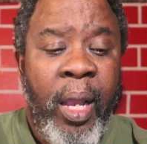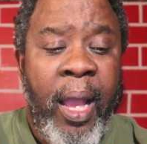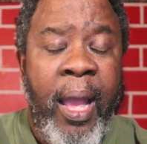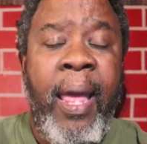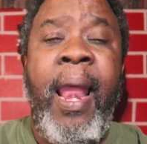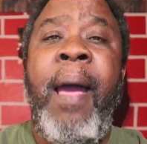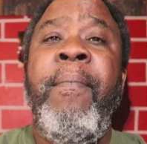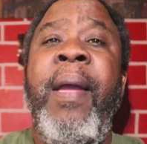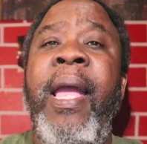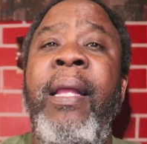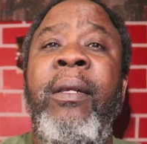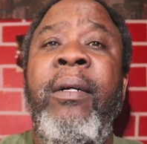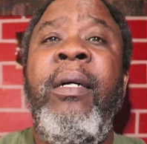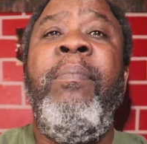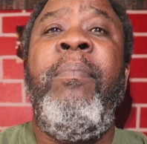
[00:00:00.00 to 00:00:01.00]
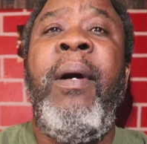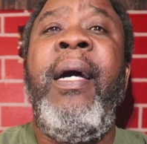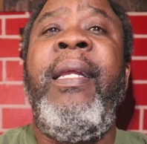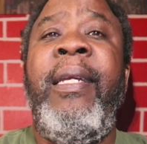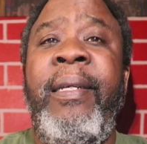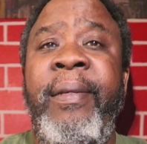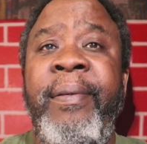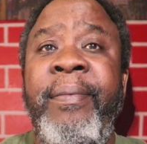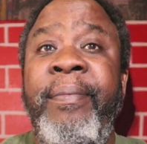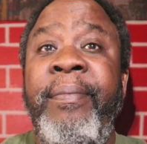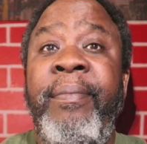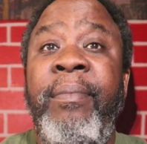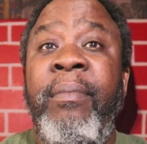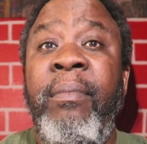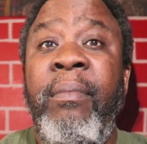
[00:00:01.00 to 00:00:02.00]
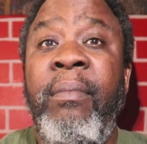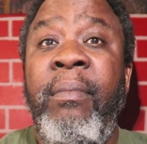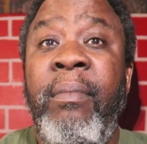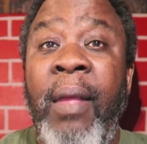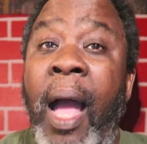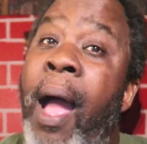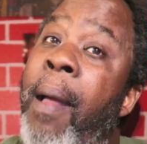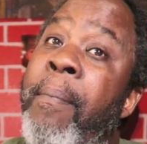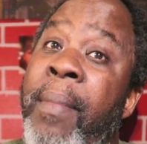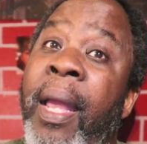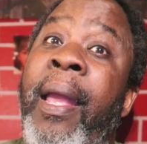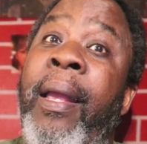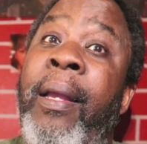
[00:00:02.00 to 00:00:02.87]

And I made good money. I'm